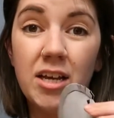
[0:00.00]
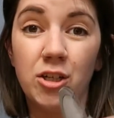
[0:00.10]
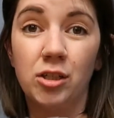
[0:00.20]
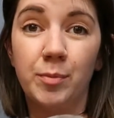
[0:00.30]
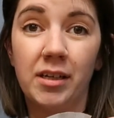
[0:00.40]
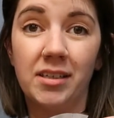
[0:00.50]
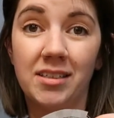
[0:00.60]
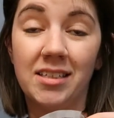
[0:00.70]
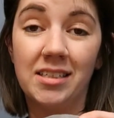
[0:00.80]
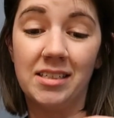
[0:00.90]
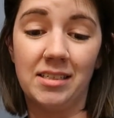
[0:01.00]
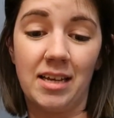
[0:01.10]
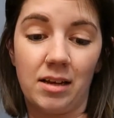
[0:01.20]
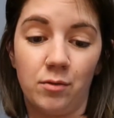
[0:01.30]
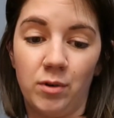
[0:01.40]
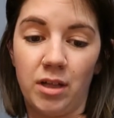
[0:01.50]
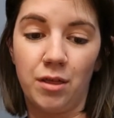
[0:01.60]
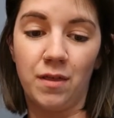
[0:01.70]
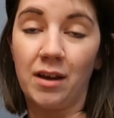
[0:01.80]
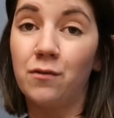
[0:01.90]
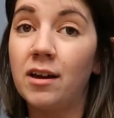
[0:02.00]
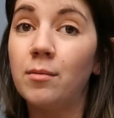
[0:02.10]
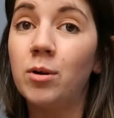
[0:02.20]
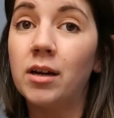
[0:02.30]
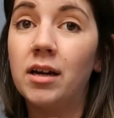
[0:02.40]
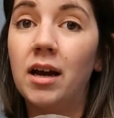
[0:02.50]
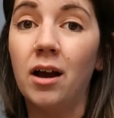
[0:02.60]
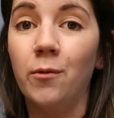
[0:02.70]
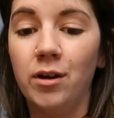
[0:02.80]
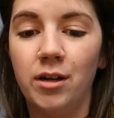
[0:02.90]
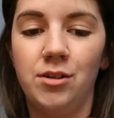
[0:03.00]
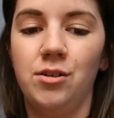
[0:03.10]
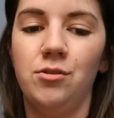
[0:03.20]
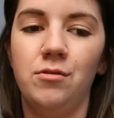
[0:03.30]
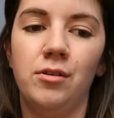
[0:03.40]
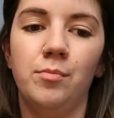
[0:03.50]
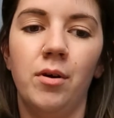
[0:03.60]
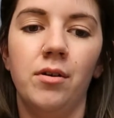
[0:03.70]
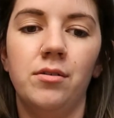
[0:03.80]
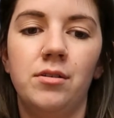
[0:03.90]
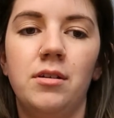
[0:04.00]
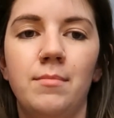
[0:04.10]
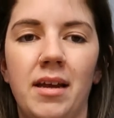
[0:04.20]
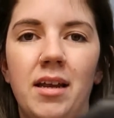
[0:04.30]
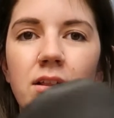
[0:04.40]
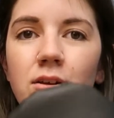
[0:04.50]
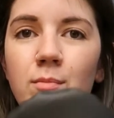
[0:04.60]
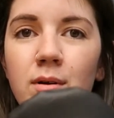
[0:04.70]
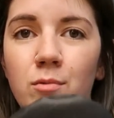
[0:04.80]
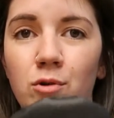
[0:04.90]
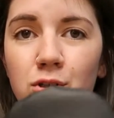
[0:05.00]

Just because this is like a really thick fabric, I wanted to do this part to make it a little bit more